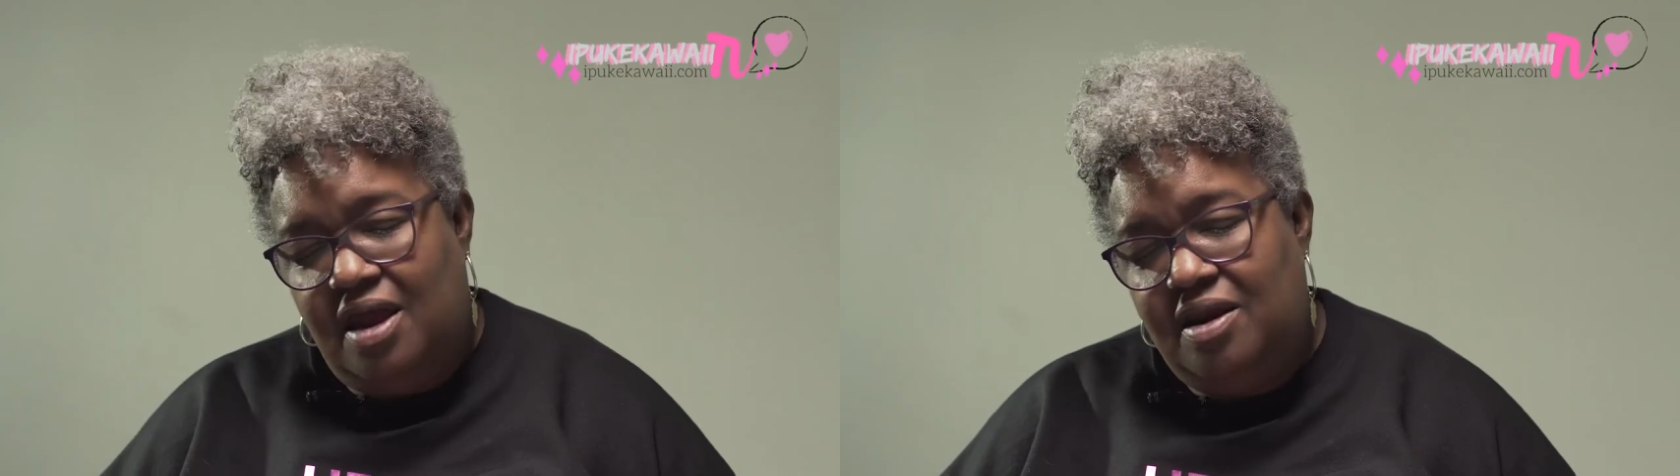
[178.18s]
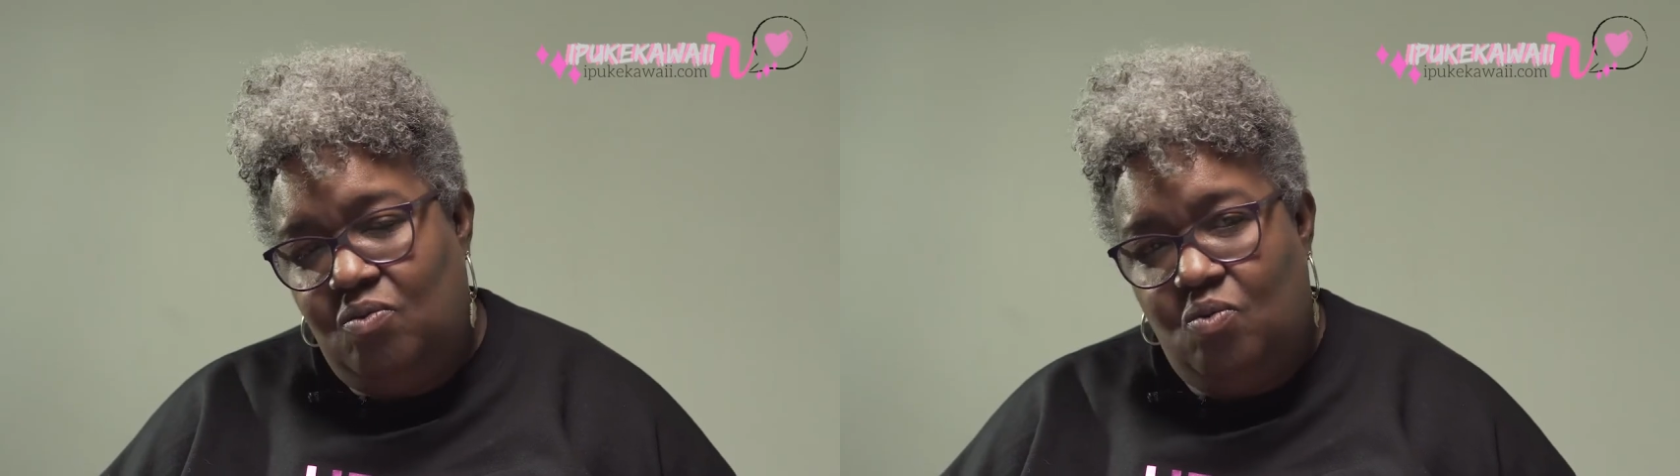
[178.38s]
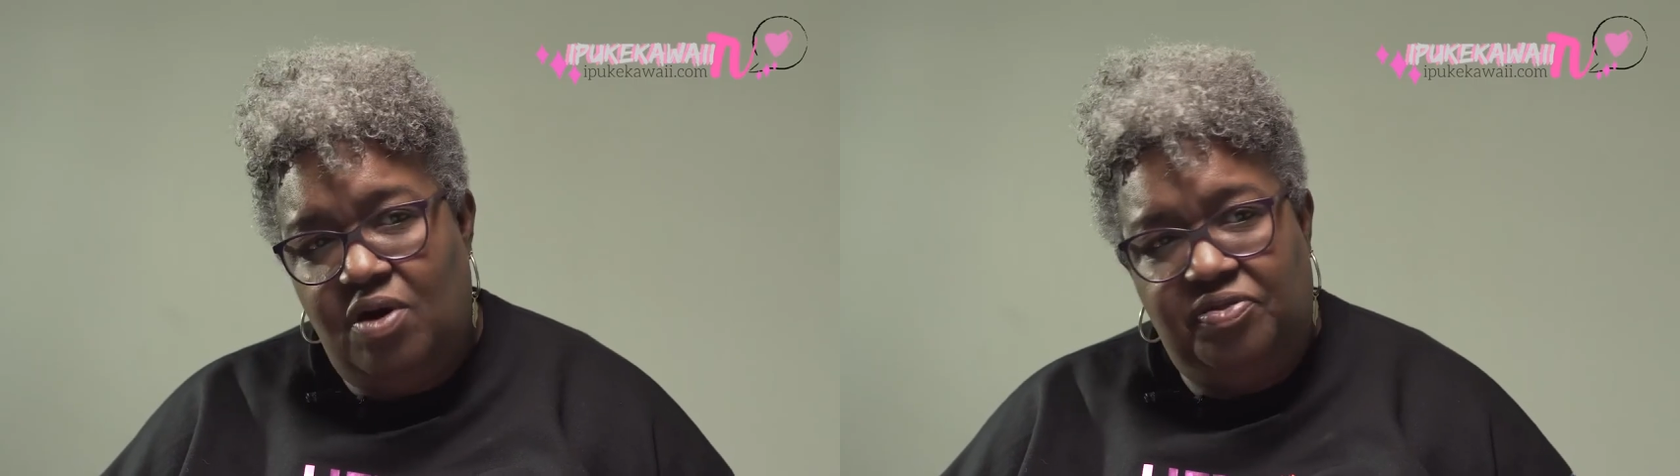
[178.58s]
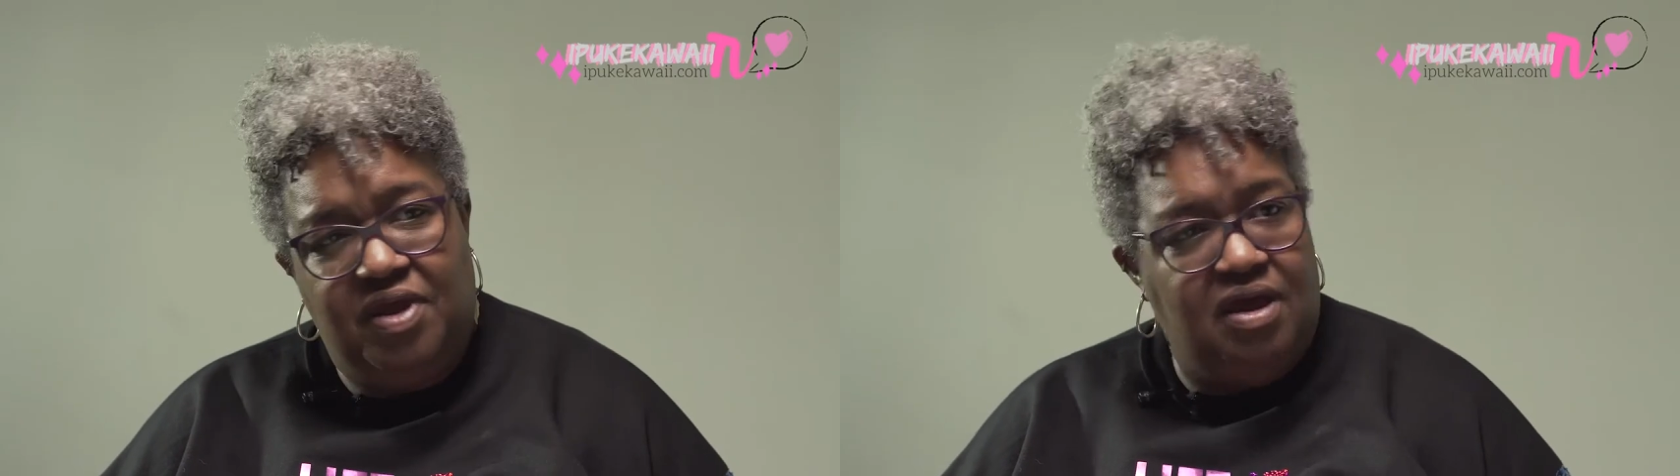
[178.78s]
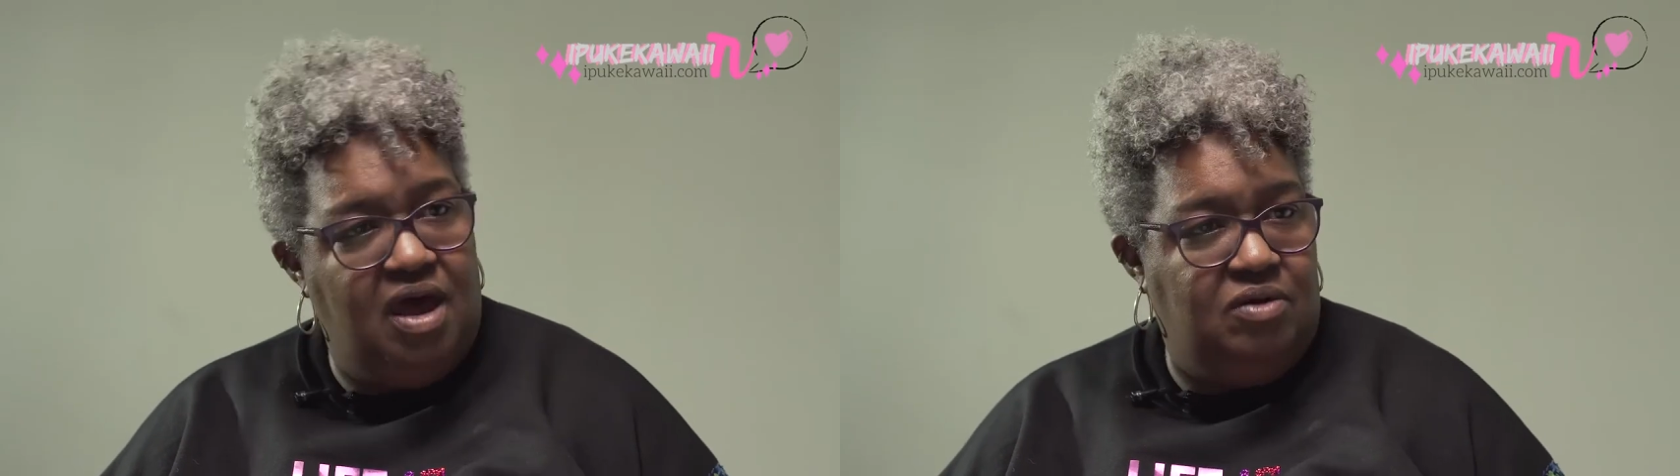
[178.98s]
I didn't want
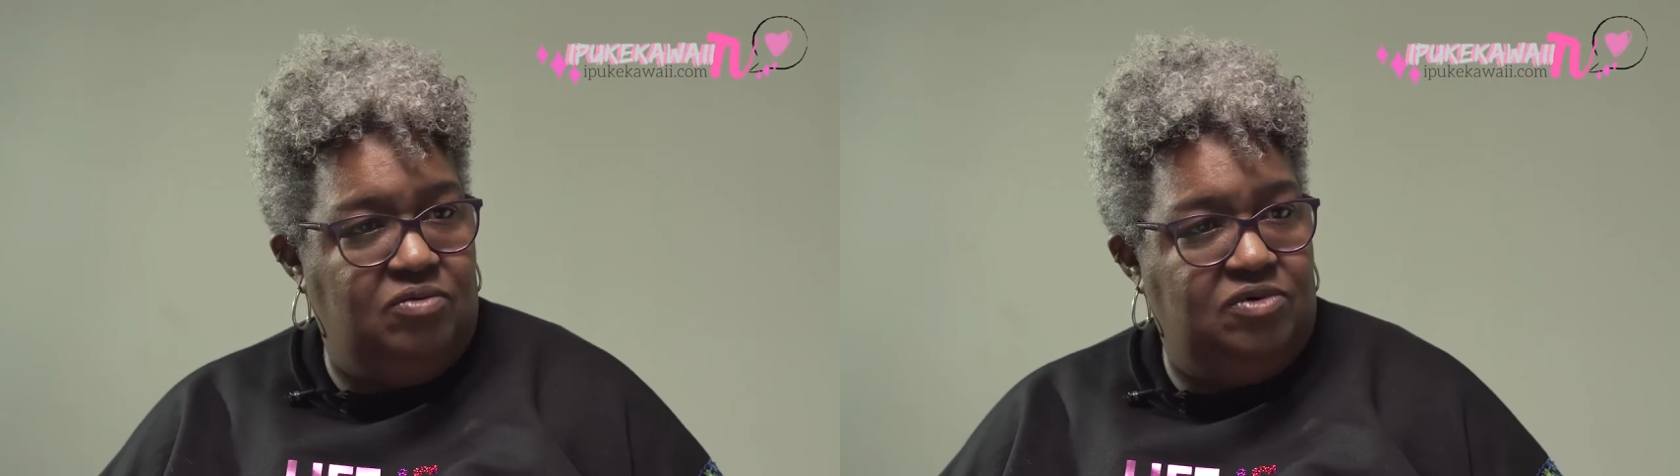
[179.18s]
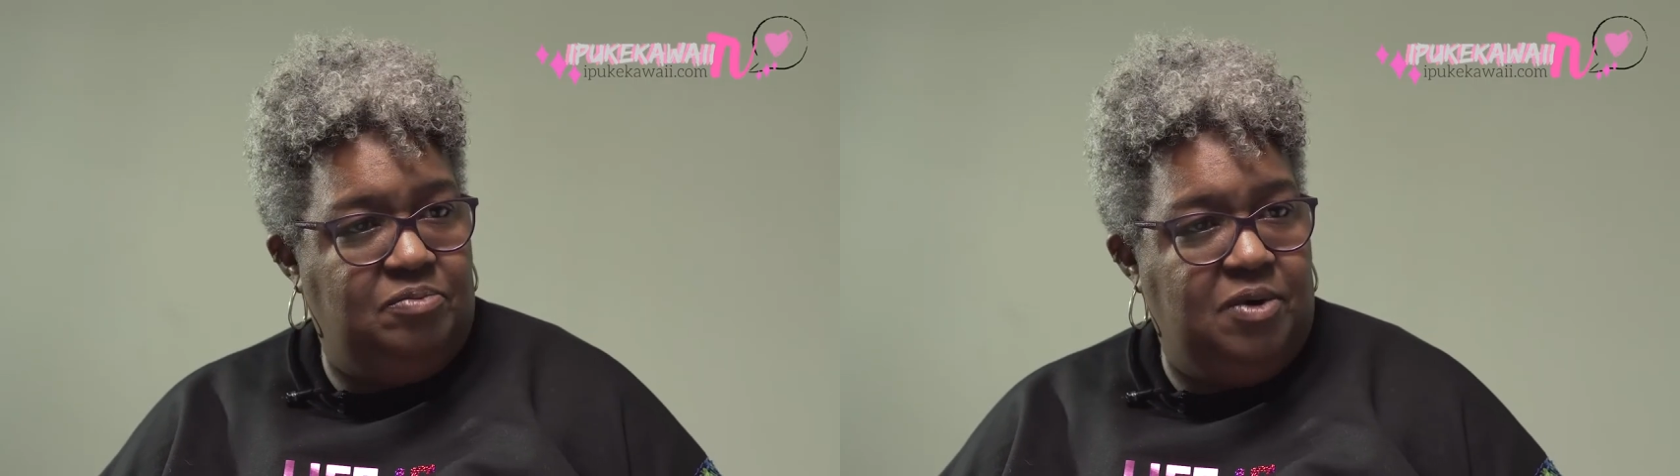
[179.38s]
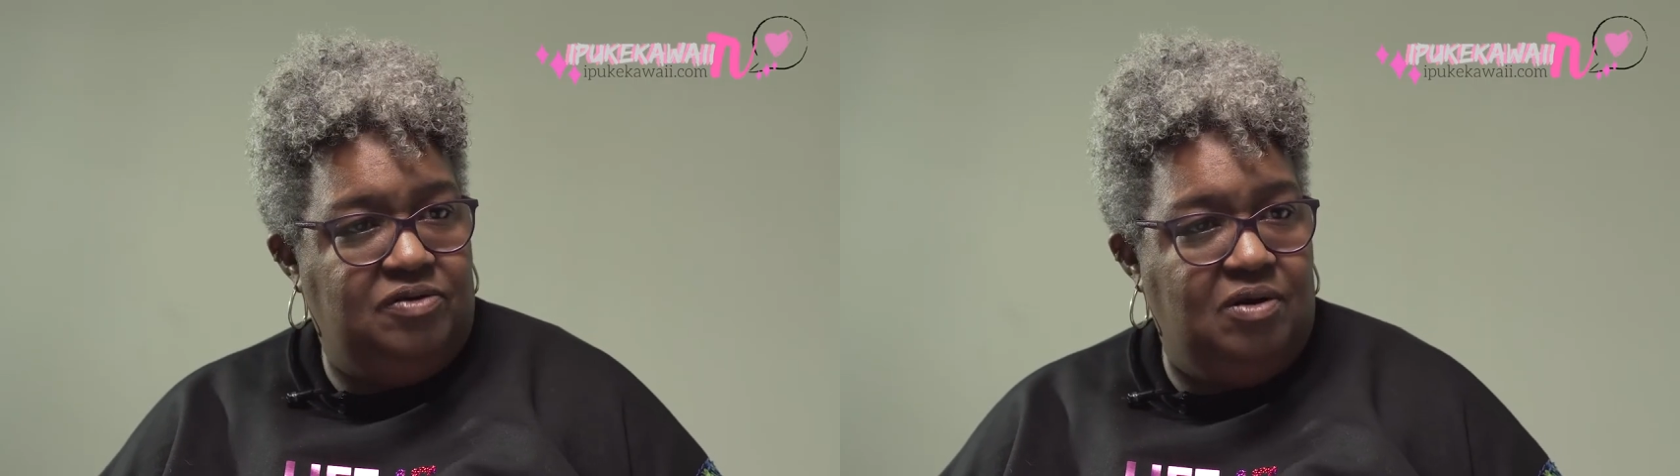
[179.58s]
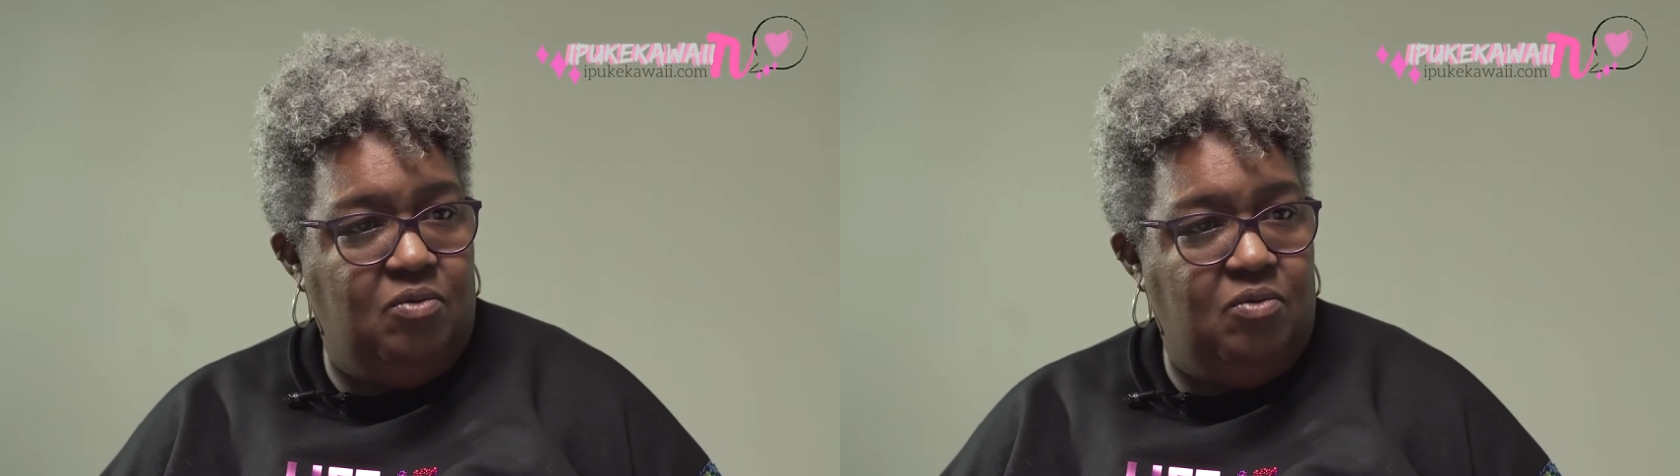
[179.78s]
that kind of response.